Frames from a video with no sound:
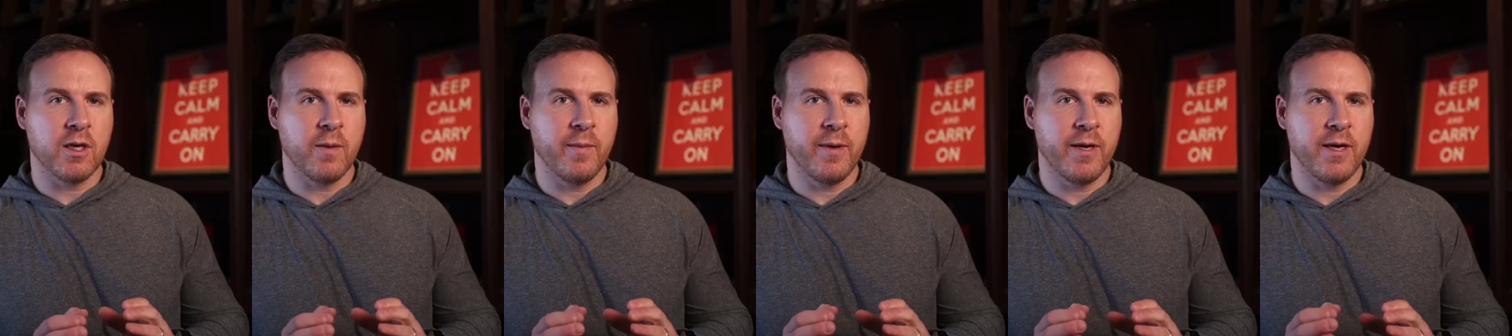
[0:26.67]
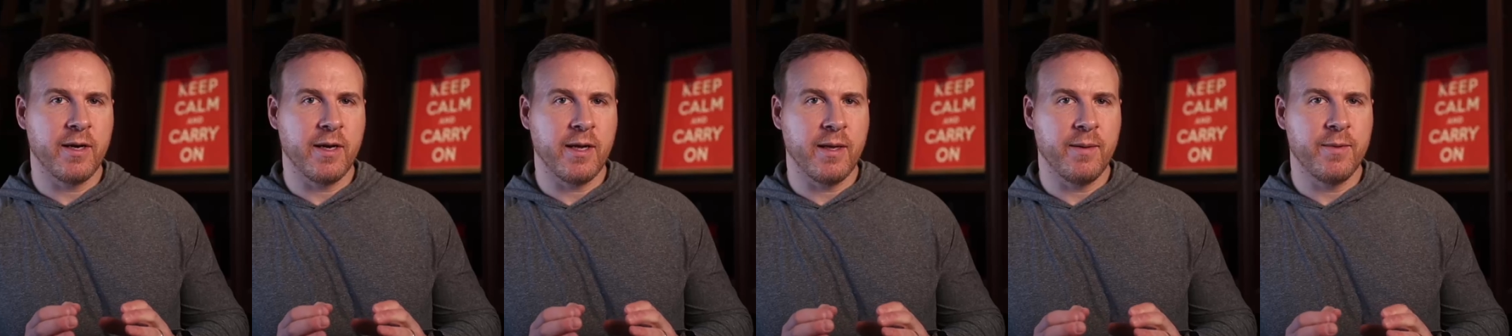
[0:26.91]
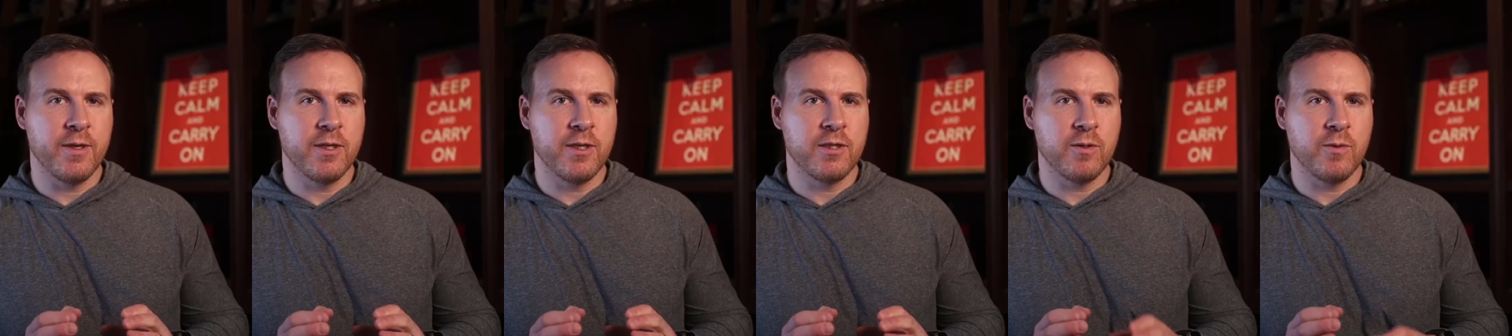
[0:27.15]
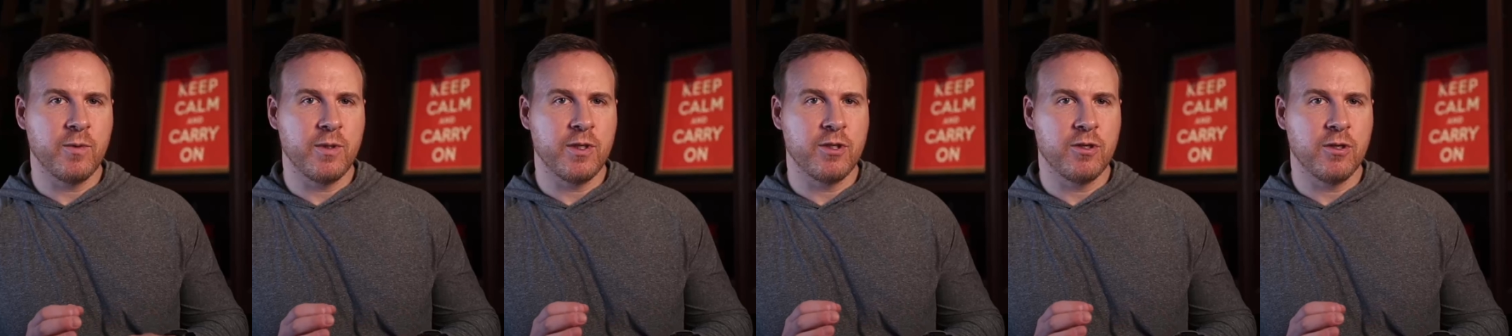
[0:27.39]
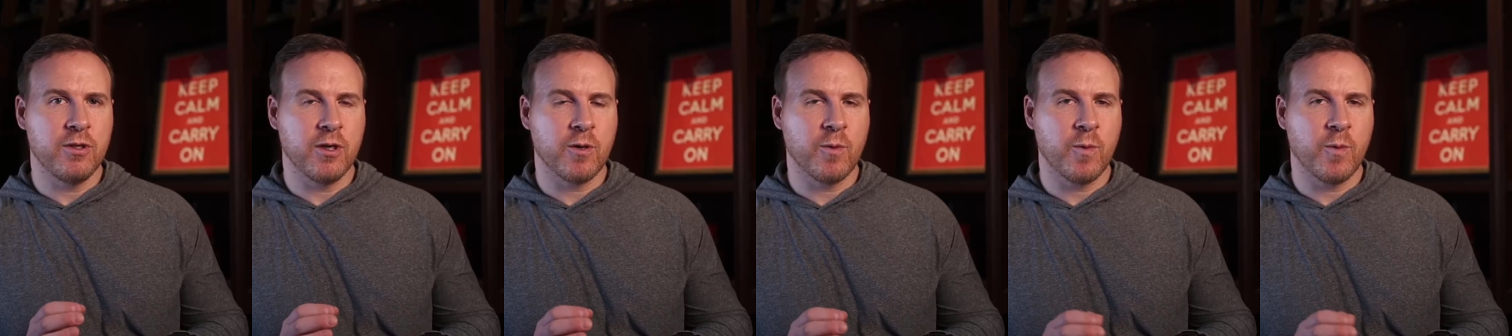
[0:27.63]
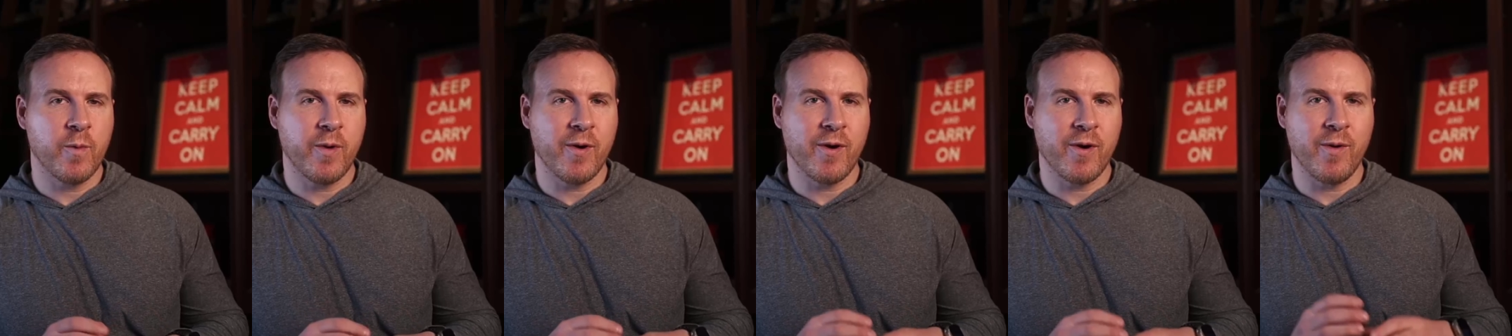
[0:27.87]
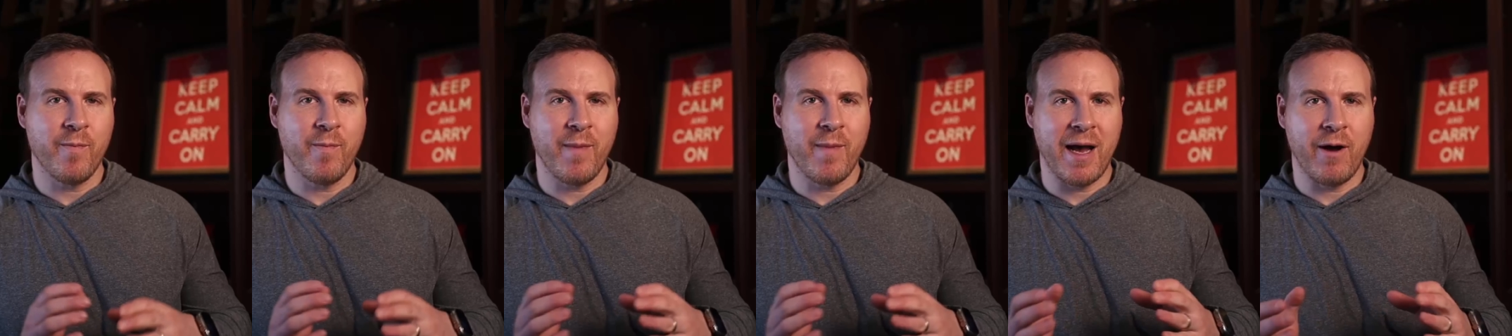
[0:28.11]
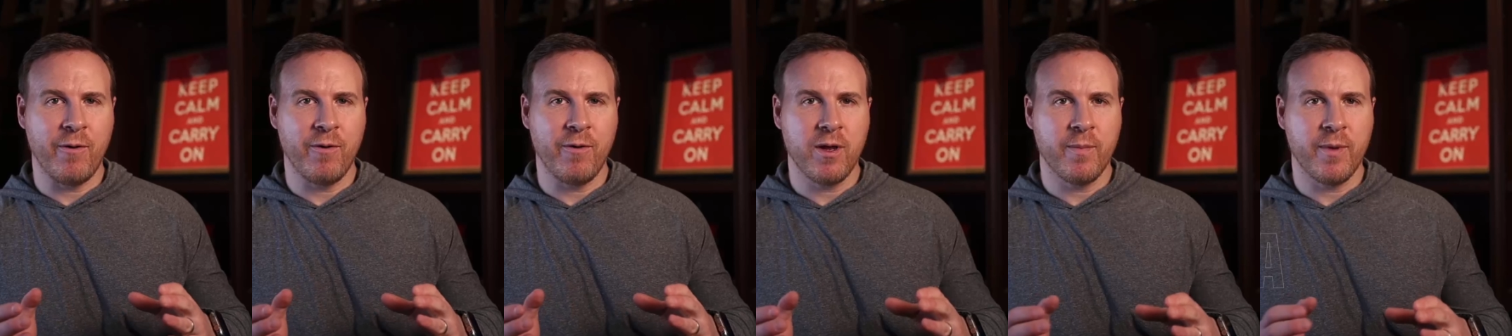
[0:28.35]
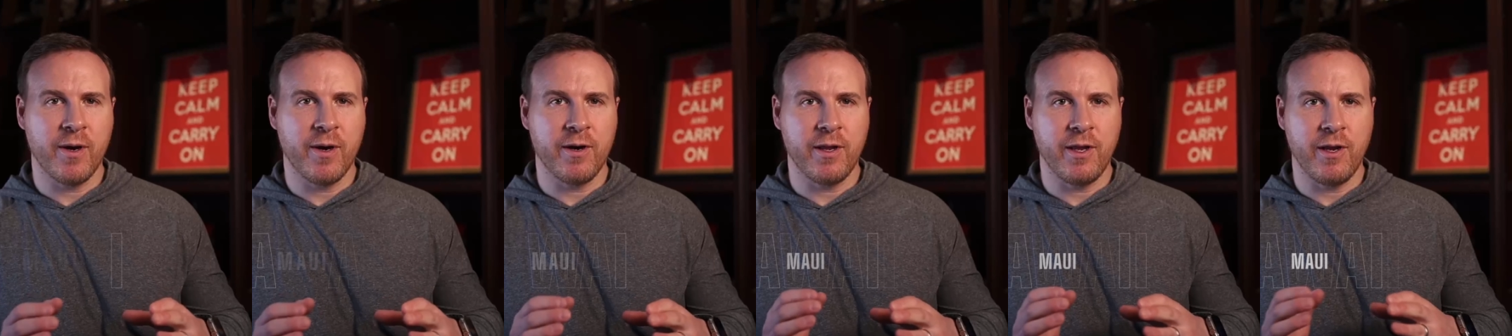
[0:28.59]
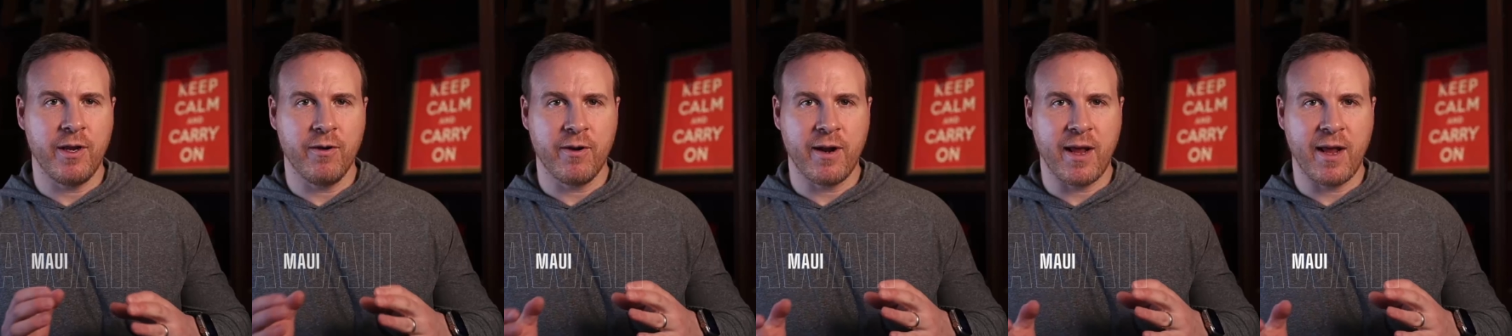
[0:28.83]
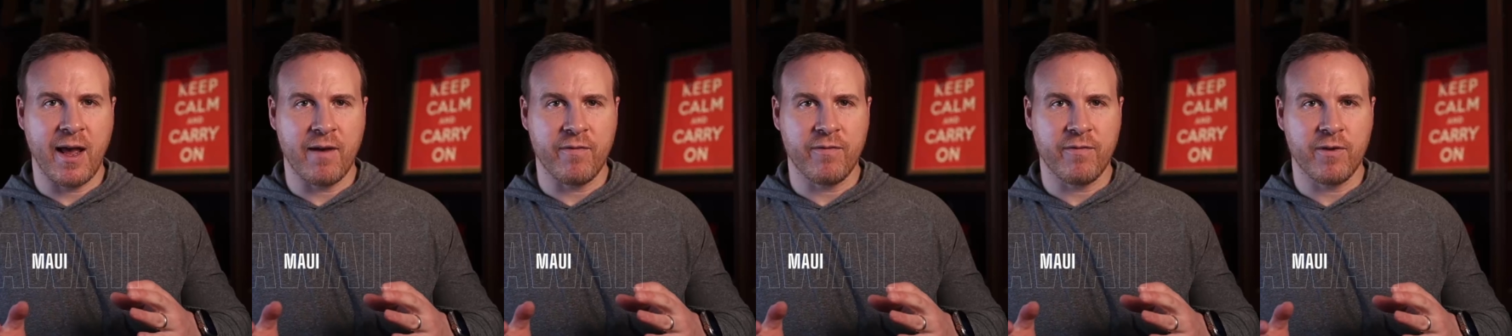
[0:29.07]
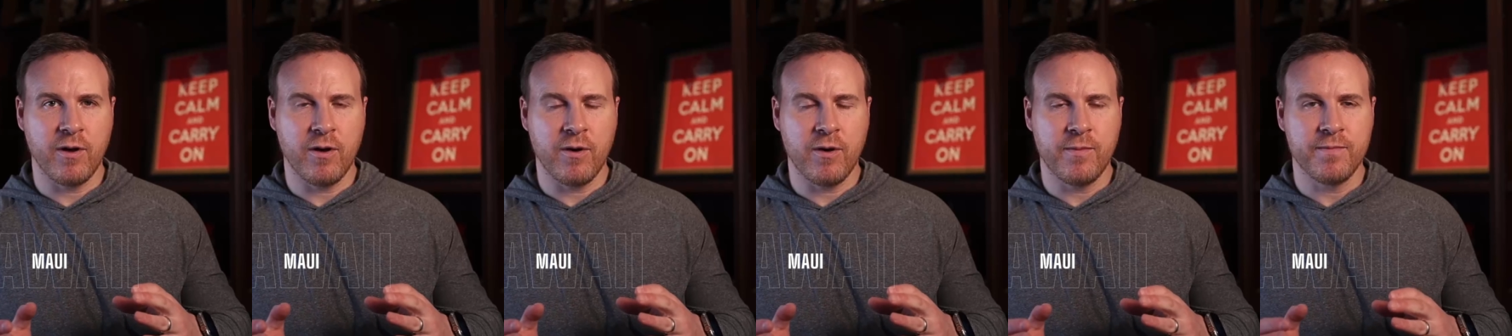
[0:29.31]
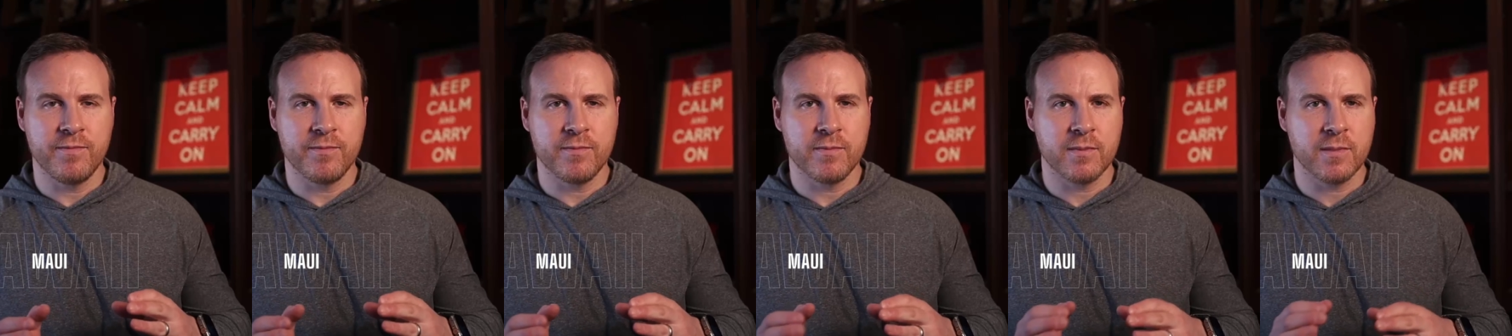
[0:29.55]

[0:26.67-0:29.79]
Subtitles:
about an image that we took when we were in Maui about a year and a half ago.